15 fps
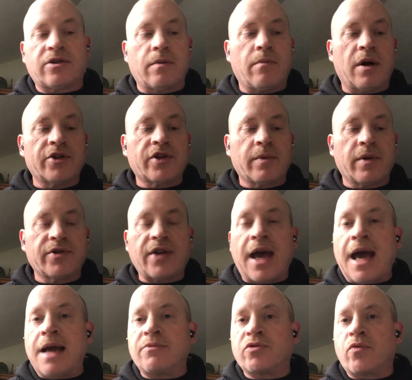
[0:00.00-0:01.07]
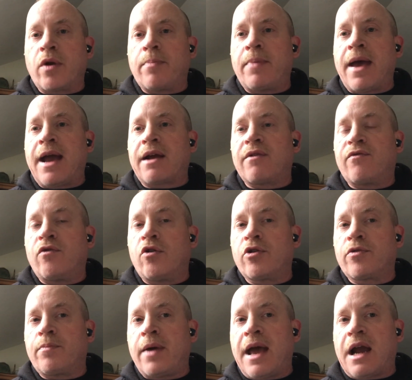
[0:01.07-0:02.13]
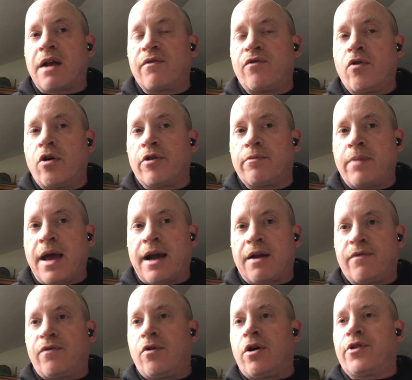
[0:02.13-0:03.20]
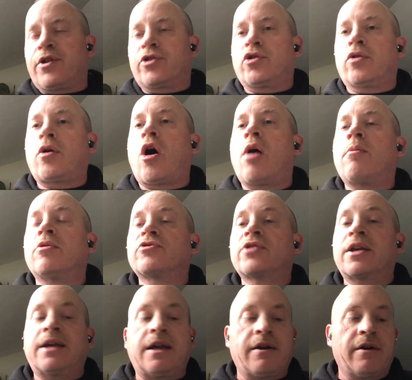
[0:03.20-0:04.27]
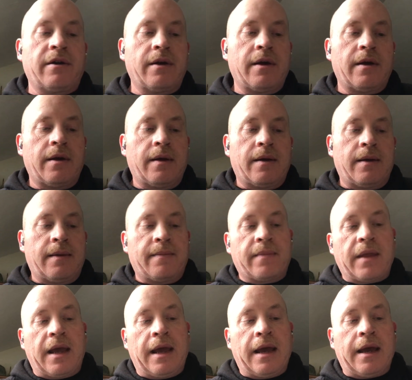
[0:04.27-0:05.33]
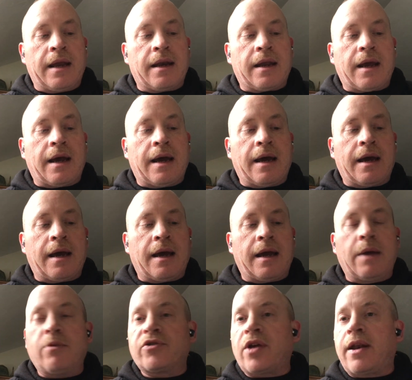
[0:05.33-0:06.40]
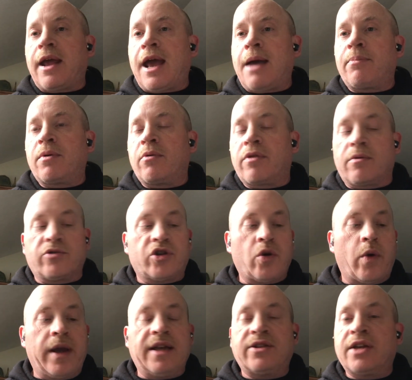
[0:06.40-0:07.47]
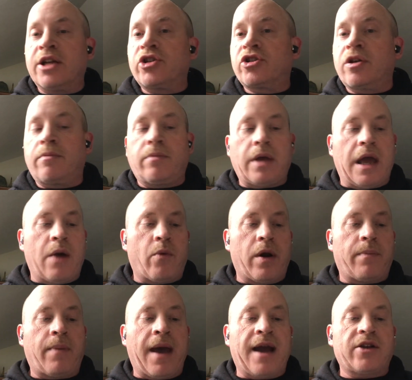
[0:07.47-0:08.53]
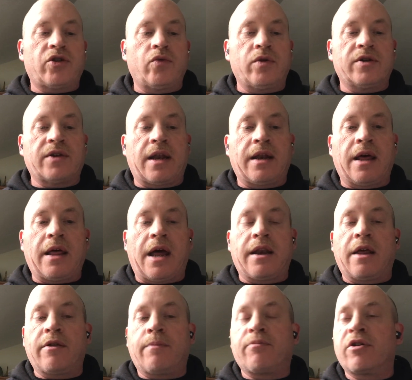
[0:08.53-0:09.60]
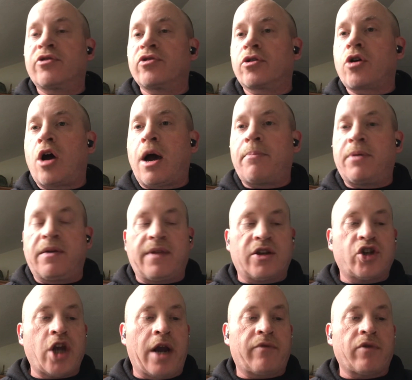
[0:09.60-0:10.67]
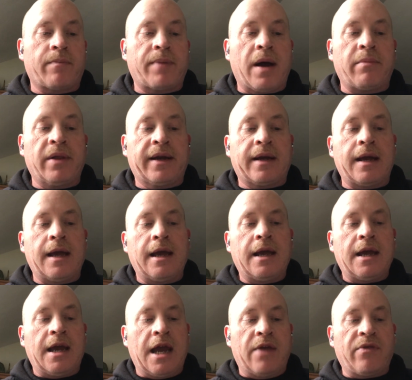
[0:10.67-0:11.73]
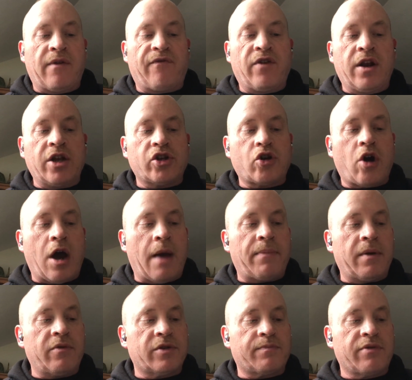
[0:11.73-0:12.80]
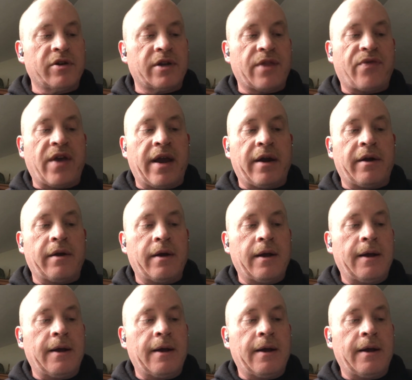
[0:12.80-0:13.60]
them multiple times. Went back and forth, back and forth, back and forth. It took almost a year, and uh, he was unhappy with them. So he ditched them and went back to his another printer copy in the Czech Republic, and the finished copy was printed there.